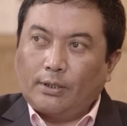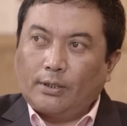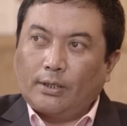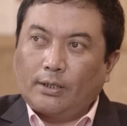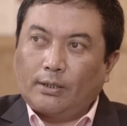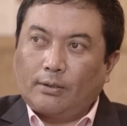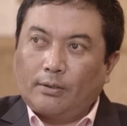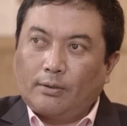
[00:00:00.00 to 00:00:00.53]

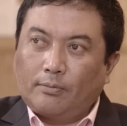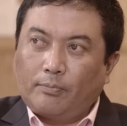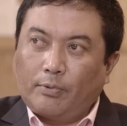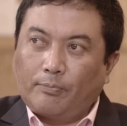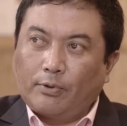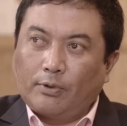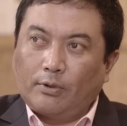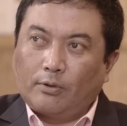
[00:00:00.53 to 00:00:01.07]
that
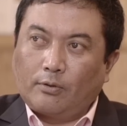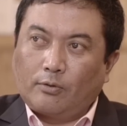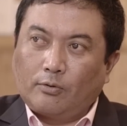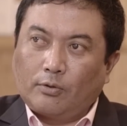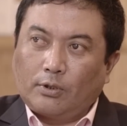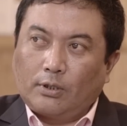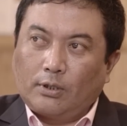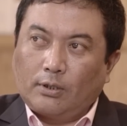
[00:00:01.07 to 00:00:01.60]
people
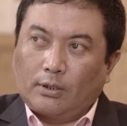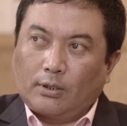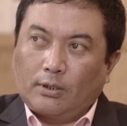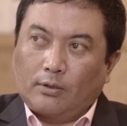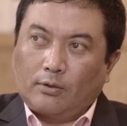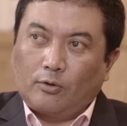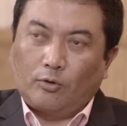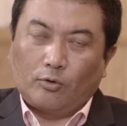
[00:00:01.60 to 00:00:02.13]
could not
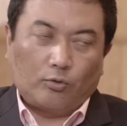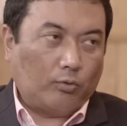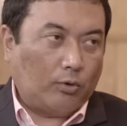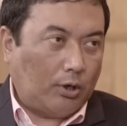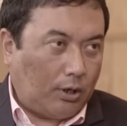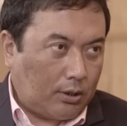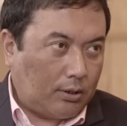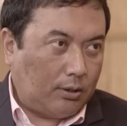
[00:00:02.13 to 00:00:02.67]
go to
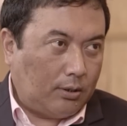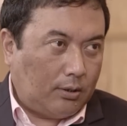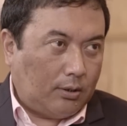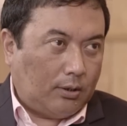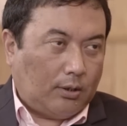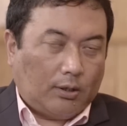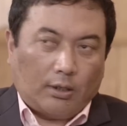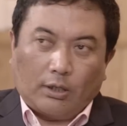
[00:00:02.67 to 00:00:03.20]
work,
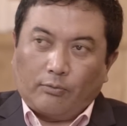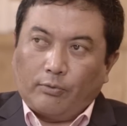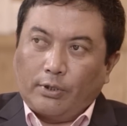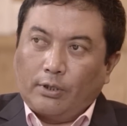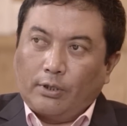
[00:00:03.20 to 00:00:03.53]
and when